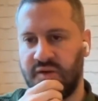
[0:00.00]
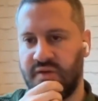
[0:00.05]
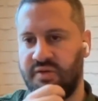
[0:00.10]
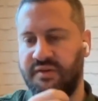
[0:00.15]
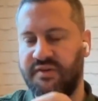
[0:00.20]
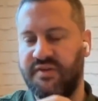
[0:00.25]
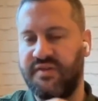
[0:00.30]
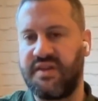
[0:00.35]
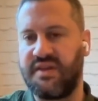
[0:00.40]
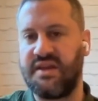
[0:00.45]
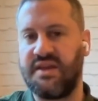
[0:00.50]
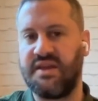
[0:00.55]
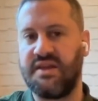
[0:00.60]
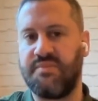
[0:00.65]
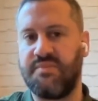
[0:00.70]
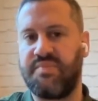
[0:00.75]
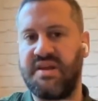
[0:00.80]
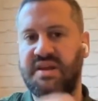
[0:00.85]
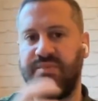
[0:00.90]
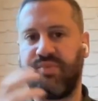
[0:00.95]
Because
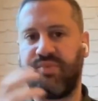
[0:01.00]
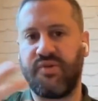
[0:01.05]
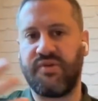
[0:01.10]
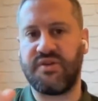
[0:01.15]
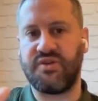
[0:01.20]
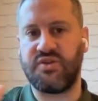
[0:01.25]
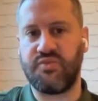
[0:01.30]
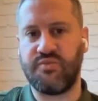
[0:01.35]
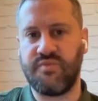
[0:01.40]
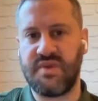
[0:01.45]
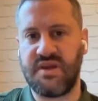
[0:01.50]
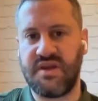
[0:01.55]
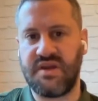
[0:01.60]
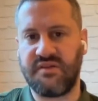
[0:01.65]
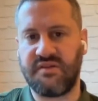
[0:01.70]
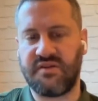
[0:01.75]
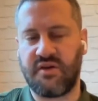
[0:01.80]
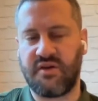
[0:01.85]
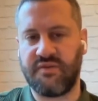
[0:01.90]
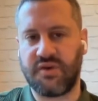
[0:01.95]
the people that you
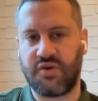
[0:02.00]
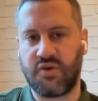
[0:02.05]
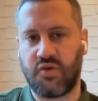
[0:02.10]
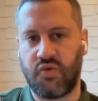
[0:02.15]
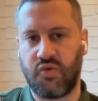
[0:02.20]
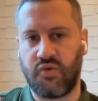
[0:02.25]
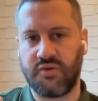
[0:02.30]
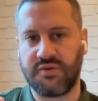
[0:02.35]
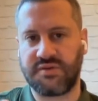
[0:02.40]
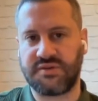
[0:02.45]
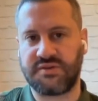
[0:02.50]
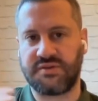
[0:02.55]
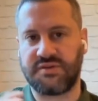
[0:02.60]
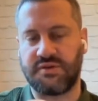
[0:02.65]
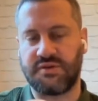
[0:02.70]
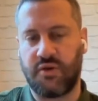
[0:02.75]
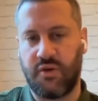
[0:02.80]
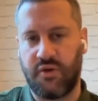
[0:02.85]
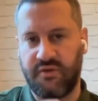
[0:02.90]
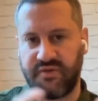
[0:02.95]
meet over the
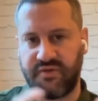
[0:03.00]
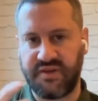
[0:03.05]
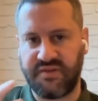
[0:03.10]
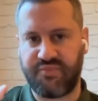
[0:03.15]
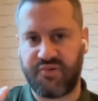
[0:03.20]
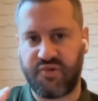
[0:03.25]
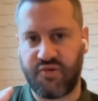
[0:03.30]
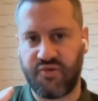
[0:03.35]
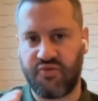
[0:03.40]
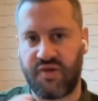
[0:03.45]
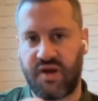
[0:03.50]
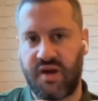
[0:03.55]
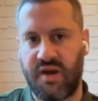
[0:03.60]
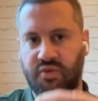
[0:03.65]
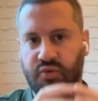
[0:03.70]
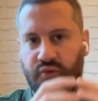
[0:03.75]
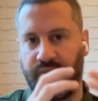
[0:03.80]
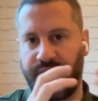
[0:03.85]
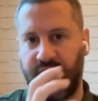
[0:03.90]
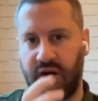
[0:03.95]
course of this
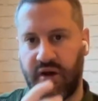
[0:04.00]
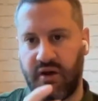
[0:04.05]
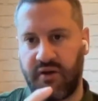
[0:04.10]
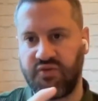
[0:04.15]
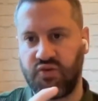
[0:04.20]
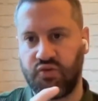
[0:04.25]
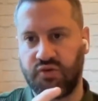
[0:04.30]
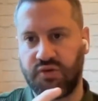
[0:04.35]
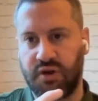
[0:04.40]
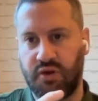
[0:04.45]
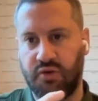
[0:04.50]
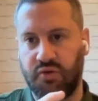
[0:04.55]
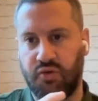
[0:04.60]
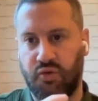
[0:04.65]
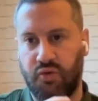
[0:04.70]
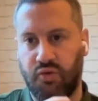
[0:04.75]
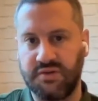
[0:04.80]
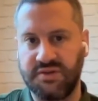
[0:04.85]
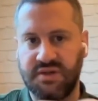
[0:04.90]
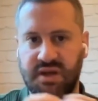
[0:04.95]
program who are part of your
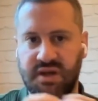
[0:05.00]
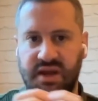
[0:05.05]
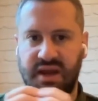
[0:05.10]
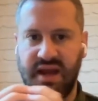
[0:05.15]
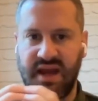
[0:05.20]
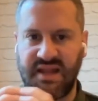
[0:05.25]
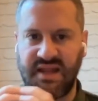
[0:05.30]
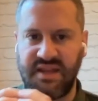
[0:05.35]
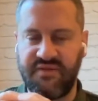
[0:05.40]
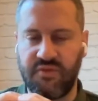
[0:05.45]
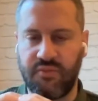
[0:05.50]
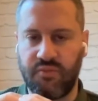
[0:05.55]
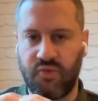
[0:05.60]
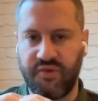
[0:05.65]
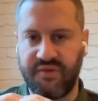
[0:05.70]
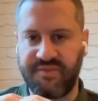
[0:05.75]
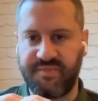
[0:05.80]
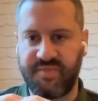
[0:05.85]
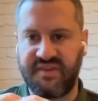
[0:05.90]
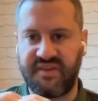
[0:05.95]
cohort, and even
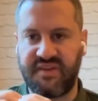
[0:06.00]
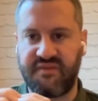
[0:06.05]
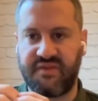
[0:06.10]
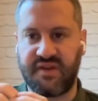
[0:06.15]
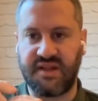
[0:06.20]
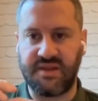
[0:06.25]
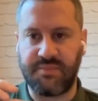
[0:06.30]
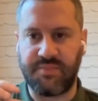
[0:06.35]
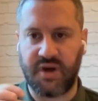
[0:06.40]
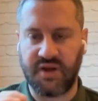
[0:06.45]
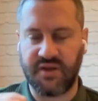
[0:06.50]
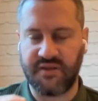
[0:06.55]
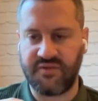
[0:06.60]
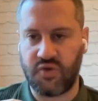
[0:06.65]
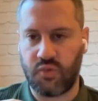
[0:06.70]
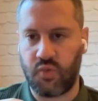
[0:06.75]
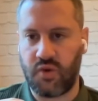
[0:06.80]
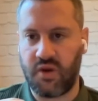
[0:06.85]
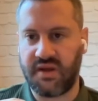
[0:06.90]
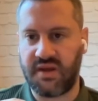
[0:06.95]
more specifically part of
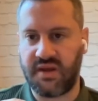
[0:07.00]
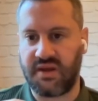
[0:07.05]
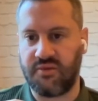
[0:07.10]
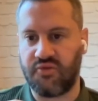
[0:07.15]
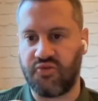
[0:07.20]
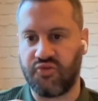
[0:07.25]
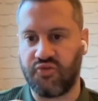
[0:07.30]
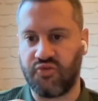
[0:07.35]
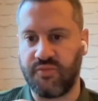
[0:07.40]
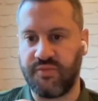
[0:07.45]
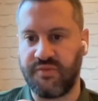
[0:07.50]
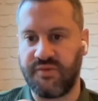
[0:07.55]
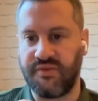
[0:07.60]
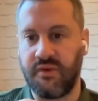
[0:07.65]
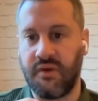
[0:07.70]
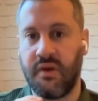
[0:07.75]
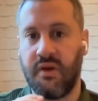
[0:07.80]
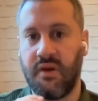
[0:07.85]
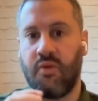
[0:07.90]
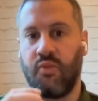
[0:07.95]
your working
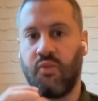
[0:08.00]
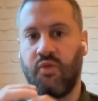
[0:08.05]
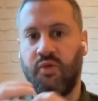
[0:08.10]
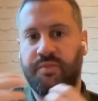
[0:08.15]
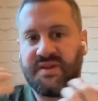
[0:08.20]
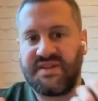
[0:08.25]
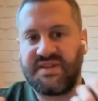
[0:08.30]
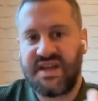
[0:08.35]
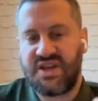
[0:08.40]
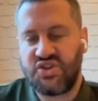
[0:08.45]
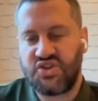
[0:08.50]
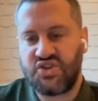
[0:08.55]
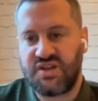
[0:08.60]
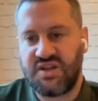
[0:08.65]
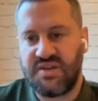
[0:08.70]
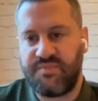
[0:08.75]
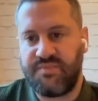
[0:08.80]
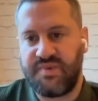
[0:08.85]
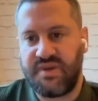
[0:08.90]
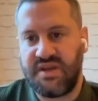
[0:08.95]
groups, will
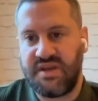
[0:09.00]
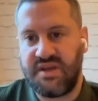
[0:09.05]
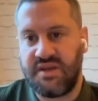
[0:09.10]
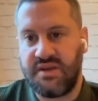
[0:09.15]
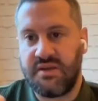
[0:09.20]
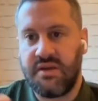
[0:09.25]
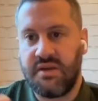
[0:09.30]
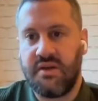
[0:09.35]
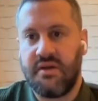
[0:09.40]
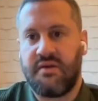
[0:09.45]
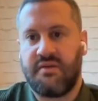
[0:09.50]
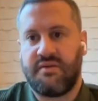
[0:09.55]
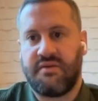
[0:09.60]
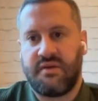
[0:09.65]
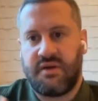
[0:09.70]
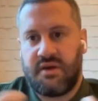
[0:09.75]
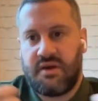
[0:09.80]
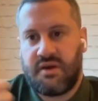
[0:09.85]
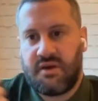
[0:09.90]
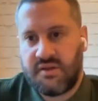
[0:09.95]
potentially be
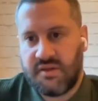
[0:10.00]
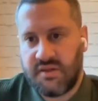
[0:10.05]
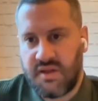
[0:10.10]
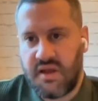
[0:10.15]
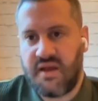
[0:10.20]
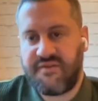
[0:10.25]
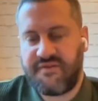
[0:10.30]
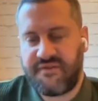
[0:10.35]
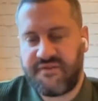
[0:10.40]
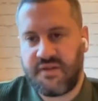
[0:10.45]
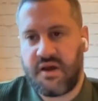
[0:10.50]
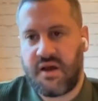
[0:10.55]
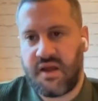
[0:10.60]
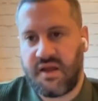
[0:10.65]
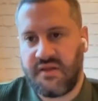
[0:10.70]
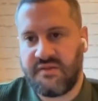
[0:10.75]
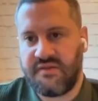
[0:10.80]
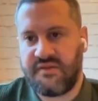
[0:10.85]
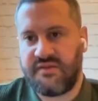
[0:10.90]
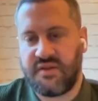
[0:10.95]
the
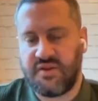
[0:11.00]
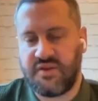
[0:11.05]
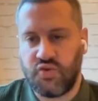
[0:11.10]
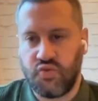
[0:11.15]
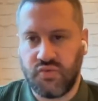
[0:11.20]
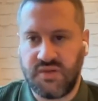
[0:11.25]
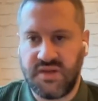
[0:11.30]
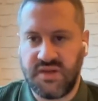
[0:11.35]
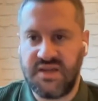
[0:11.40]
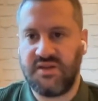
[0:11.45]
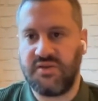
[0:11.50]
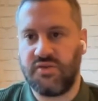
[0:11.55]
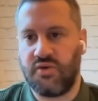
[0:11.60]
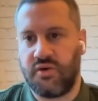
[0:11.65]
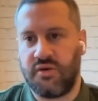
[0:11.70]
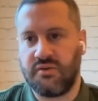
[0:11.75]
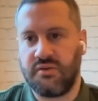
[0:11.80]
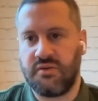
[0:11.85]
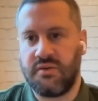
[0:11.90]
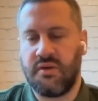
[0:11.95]
lifelines that you lean
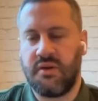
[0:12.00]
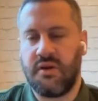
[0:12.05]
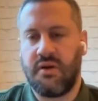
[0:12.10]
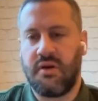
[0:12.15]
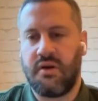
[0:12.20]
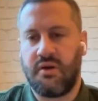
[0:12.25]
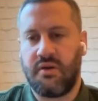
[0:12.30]
on